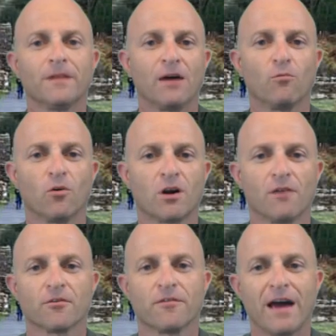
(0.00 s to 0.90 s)
and we'll
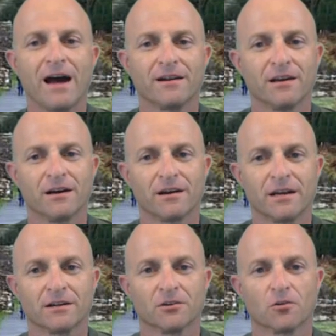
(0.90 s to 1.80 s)
cover that
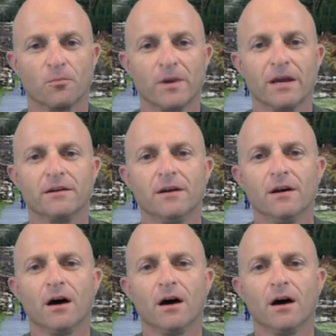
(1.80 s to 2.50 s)
in a little bit.